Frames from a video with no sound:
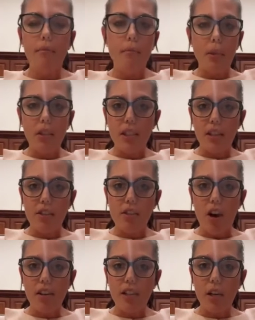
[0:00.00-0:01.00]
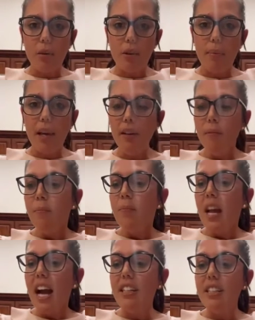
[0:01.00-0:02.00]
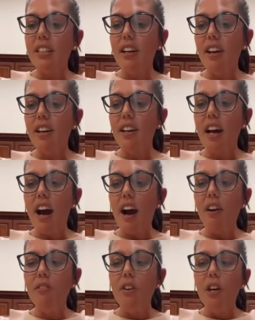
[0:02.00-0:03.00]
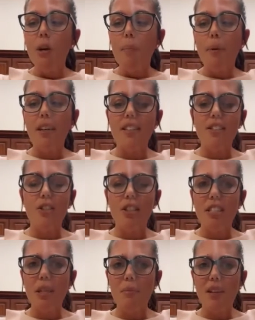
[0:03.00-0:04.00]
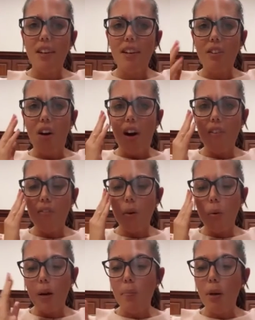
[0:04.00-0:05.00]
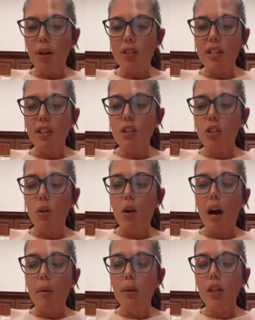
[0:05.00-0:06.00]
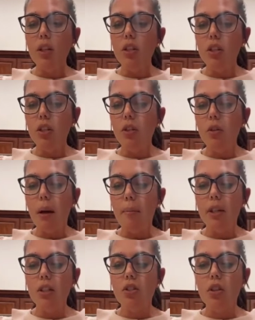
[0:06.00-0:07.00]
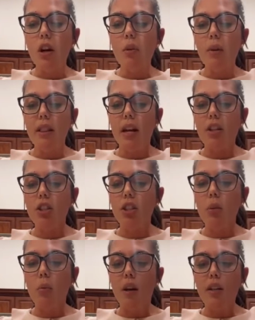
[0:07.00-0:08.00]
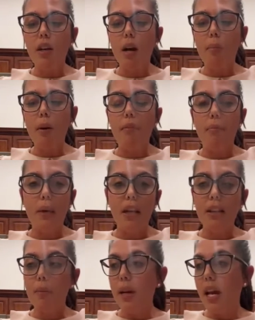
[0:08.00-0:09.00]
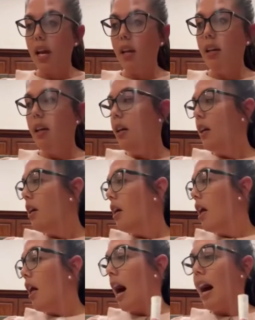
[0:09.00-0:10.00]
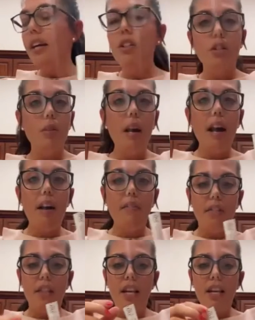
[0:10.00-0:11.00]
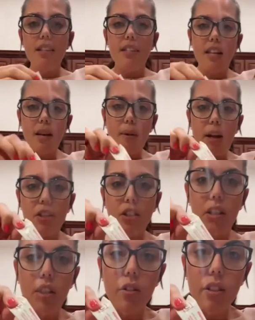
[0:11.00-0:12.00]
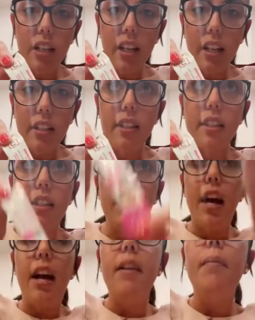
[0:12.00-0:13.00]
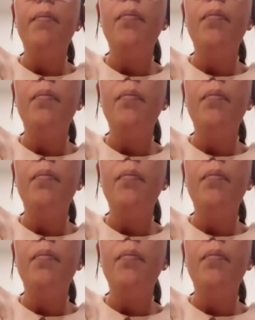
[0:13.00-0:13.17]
building this cocktail with me, I did cut it in half because it just seemed like a lot for one person. So I'm gonna start with actually 1 cup of pink lemonade. I do have this that I'm actually using instead,